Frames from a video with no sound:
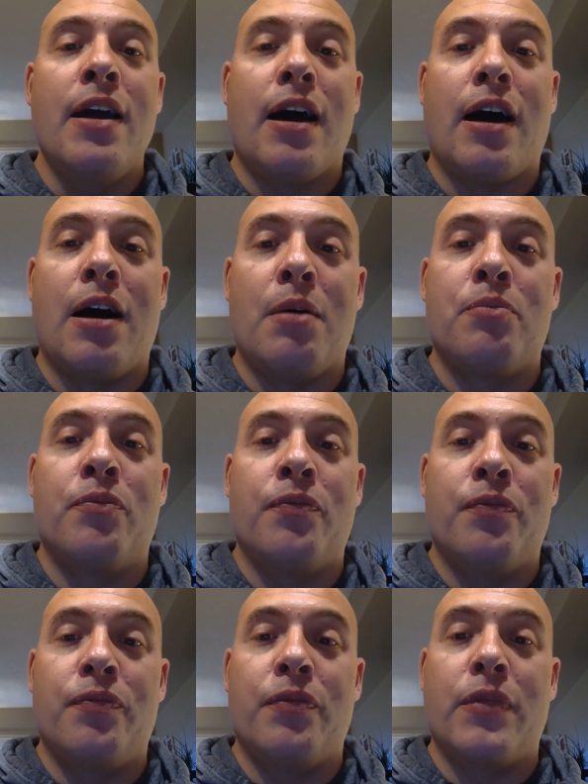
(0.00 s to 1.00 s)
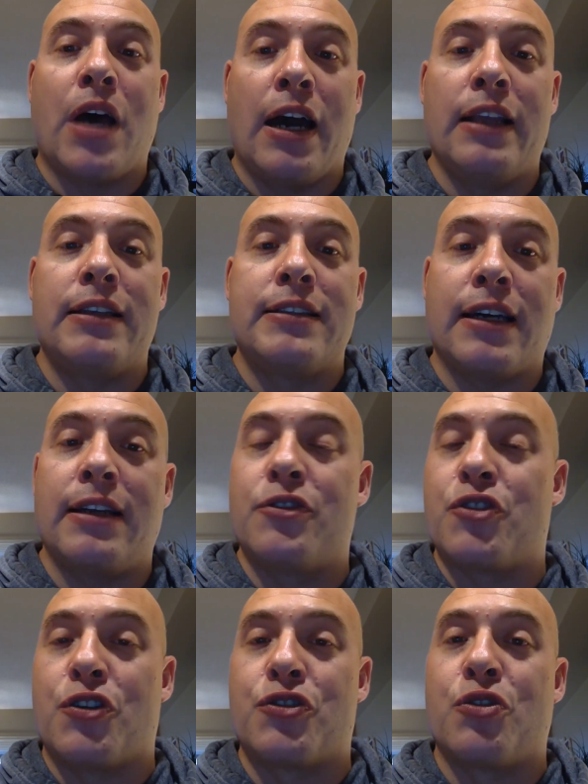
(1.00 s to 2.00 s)
Highland
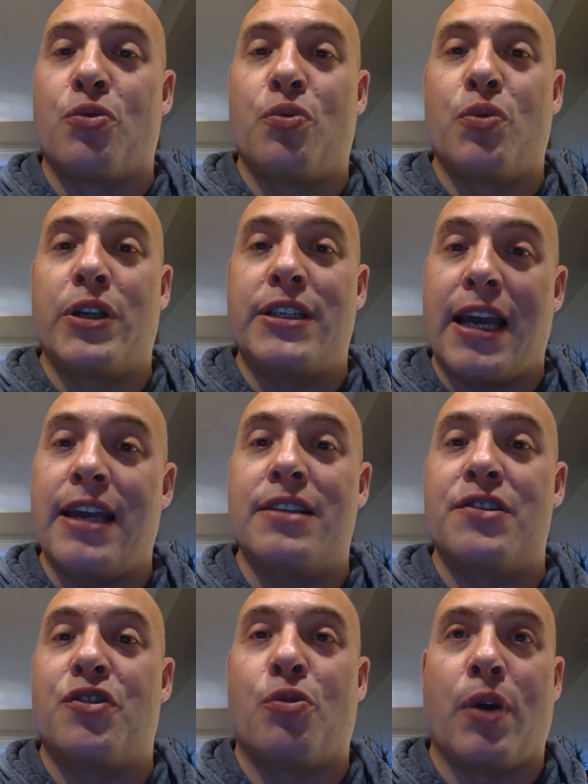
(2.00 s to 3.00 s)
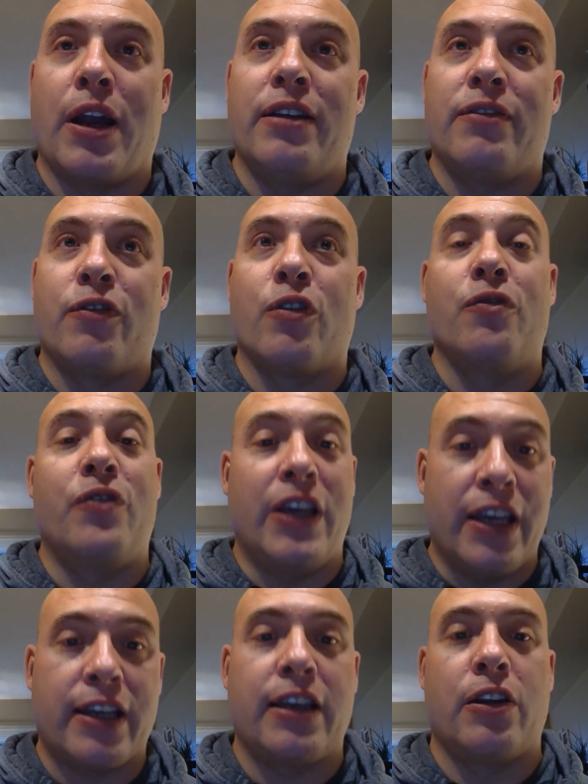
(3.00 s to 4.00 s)
Titles also retains the right for
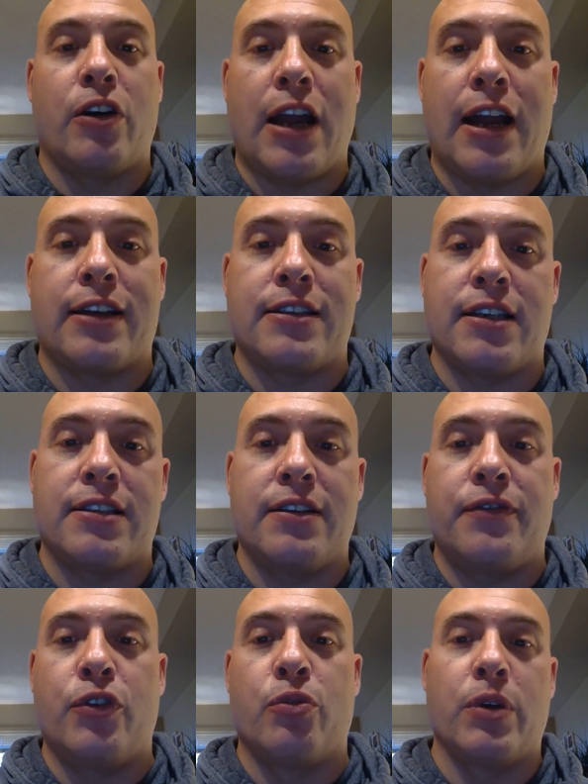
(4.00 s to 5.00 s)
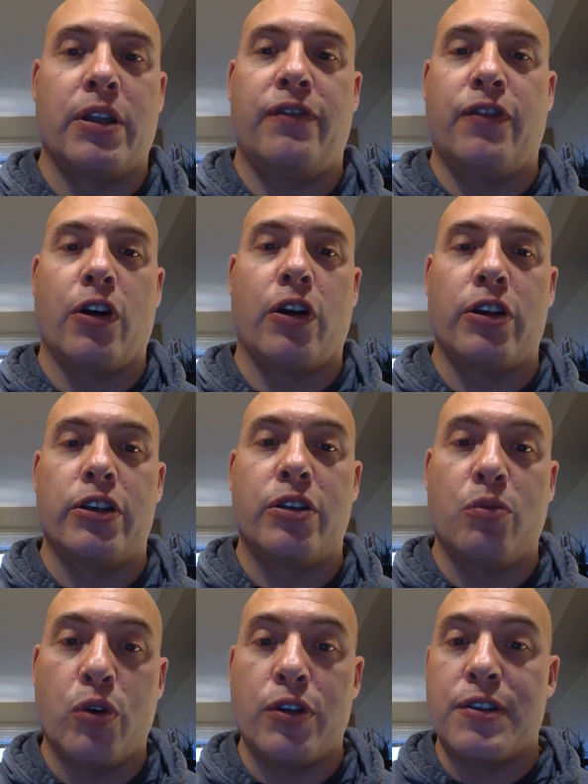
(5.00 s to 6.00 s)
vehicular access if you're really far into the
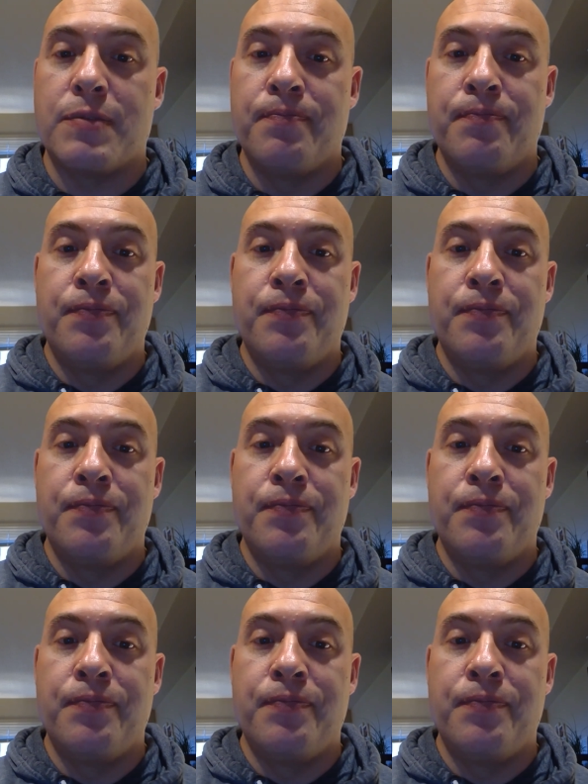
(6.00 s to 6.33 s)
woods.